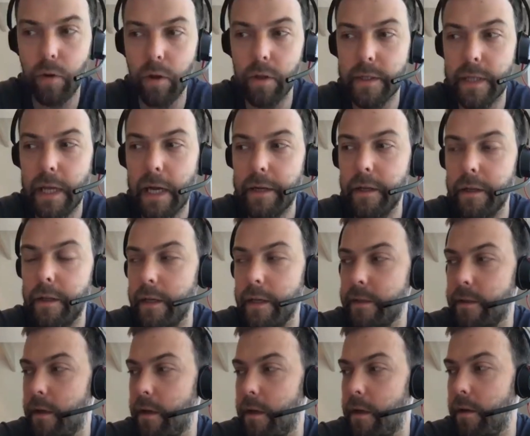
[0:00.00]
all started
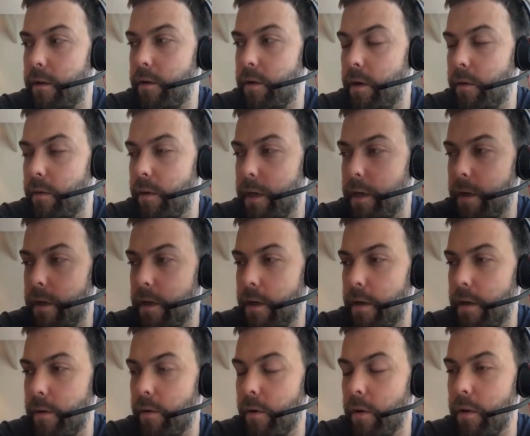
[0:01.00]
as a,
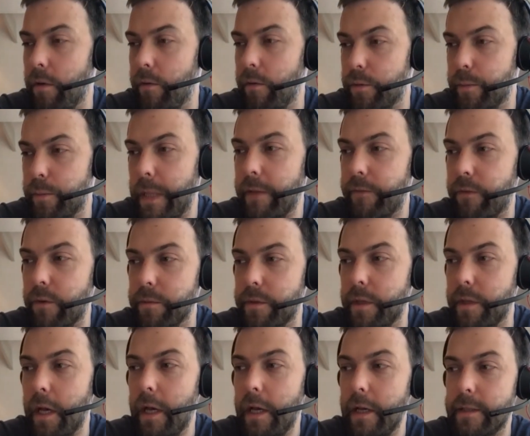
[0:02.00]
all those
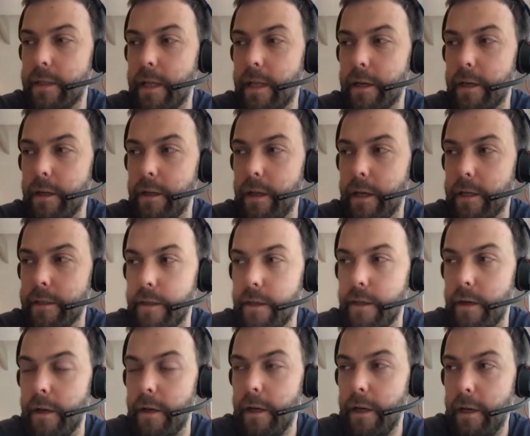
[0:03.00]
platforms started as
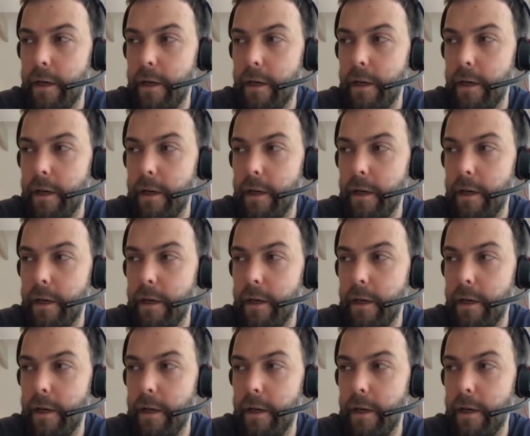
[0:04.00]
a